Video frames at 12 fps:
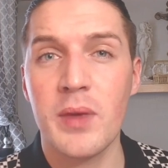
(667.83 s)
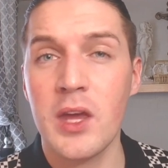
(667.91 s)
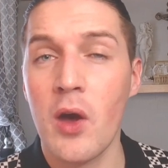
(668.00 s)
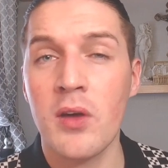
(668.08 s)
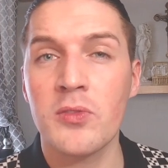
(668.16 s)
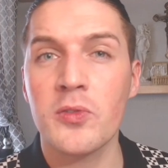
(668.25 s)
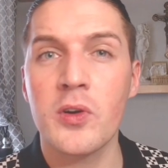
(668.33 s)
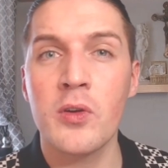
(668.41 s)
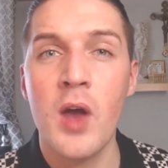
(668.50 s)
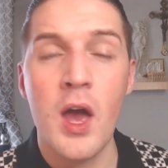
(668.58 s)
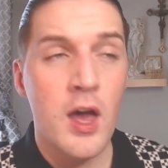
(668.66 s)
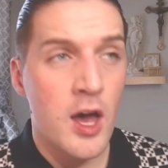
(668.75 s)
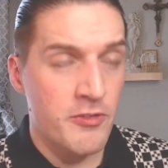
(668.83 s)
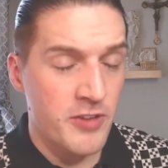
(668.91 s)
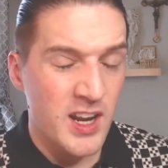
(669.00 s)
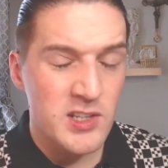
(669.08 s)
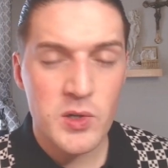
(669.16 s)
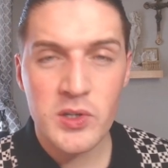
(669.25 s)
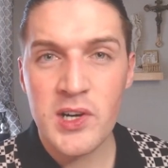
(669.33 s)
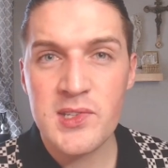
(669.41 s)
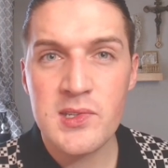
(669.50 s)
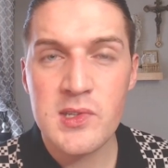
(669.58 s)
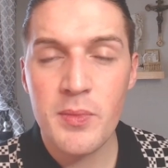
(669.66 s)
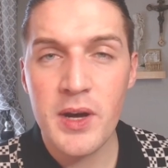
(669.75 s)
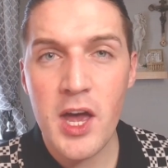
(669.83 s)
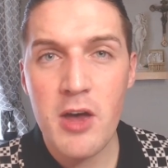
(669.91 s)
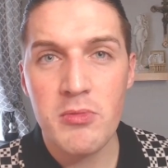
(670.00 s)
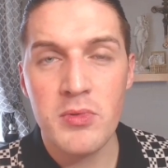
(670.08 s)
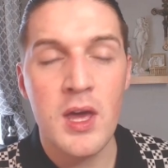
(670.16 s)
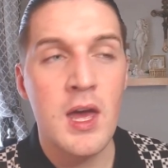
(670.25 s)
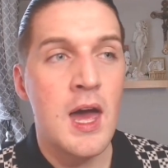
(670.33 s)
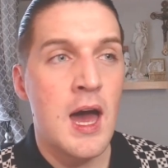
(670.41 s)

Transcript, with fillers: be going through a financial crisis of my own.